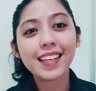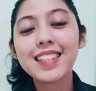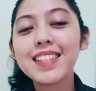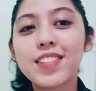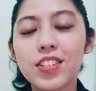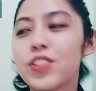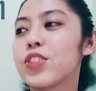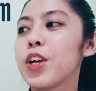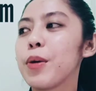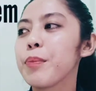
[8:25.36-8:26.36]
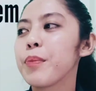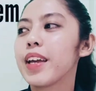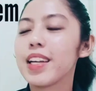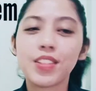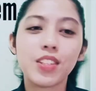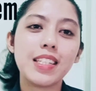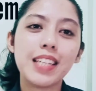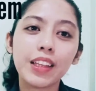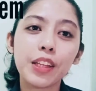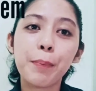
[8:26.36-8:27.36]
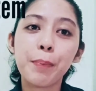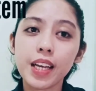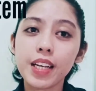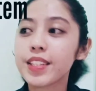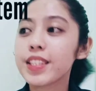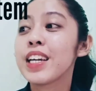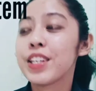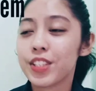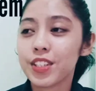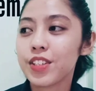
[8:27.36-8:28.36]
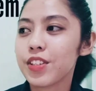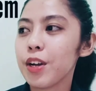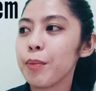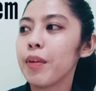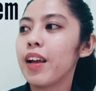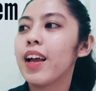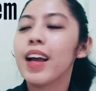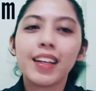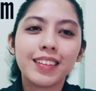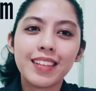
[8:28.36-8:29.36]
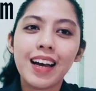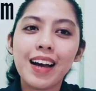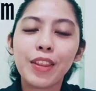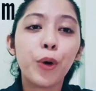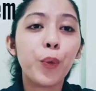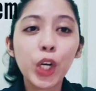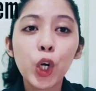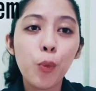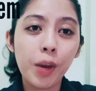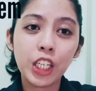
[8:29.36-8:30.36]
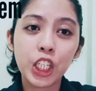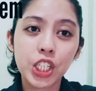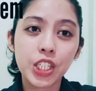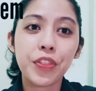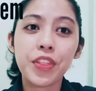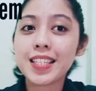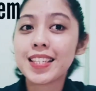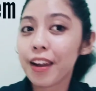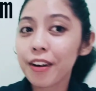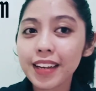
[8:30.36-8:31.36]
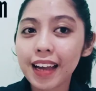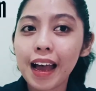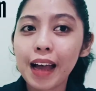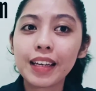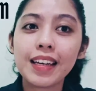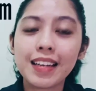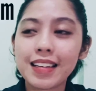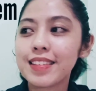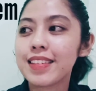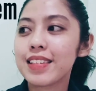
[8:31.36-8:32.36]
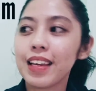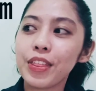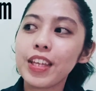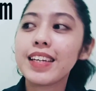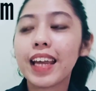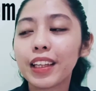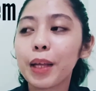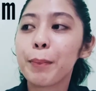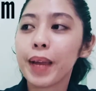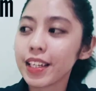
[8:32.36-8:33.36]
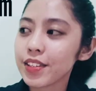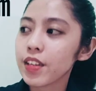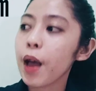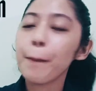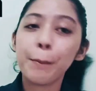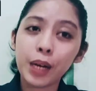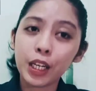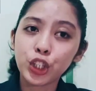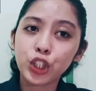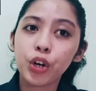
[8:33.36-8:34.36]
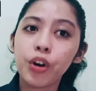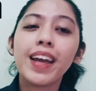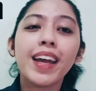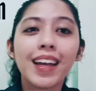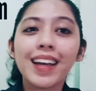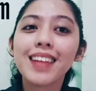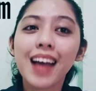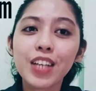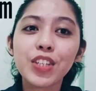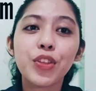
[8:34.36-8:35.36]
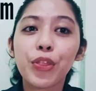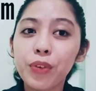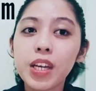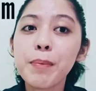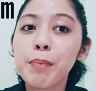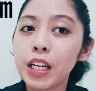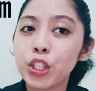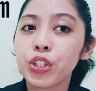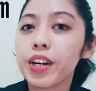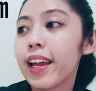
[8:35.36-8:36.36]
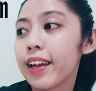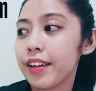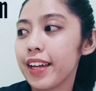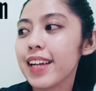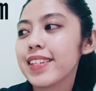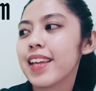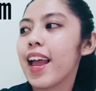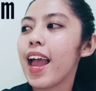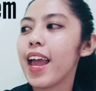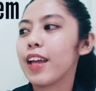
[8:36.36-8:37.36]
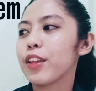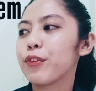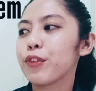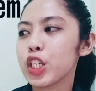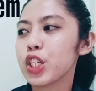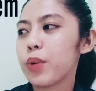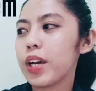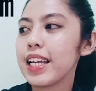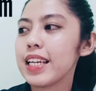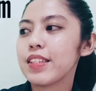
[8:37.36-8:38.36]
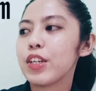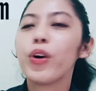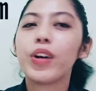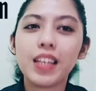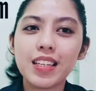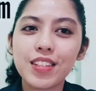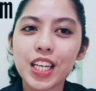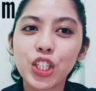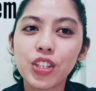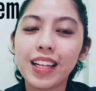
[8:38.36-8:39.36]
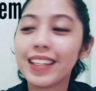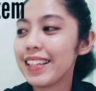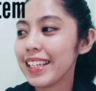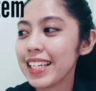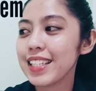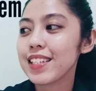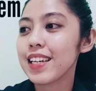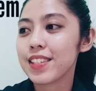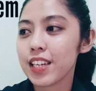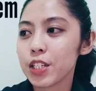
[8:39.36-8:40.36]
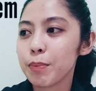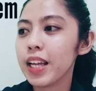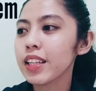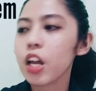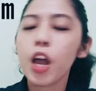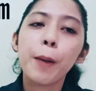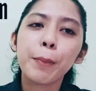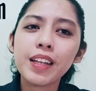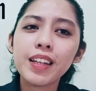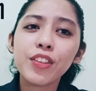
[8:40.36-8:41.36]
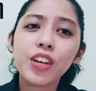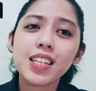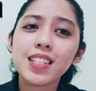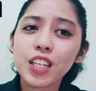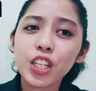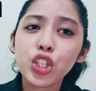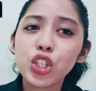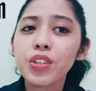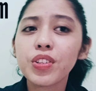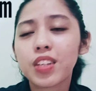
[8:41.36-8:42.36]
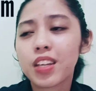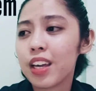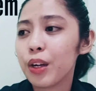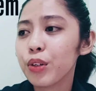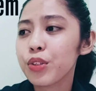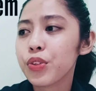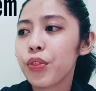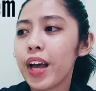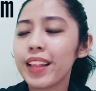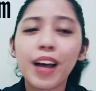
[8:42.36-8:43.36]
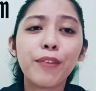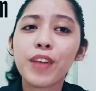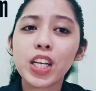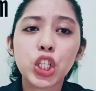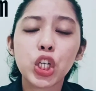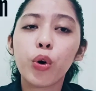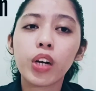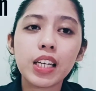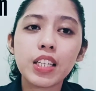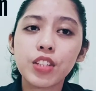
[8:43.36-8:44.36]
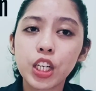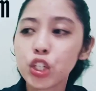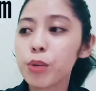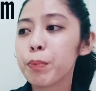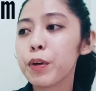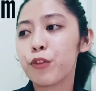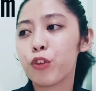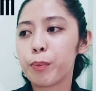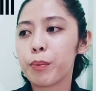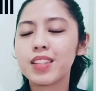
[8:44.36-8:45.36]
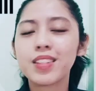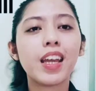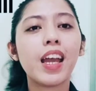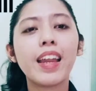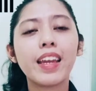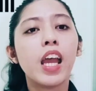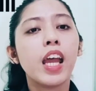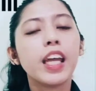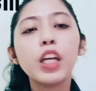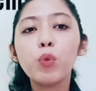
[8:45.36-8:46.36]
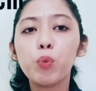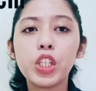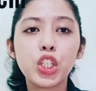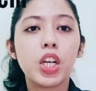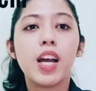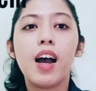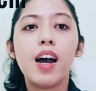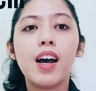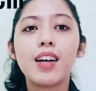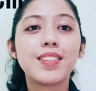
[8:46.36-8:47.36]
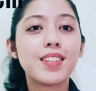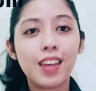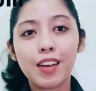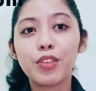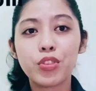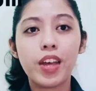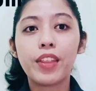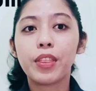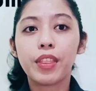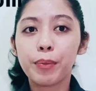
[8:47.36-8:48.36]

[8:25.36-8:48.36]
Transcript: second system is a database system. The one who manages this area is the database manager. It has three major areas, and the first one is the organizational needs assessment, meaning the essential skills that affects the organization performance and in which skills that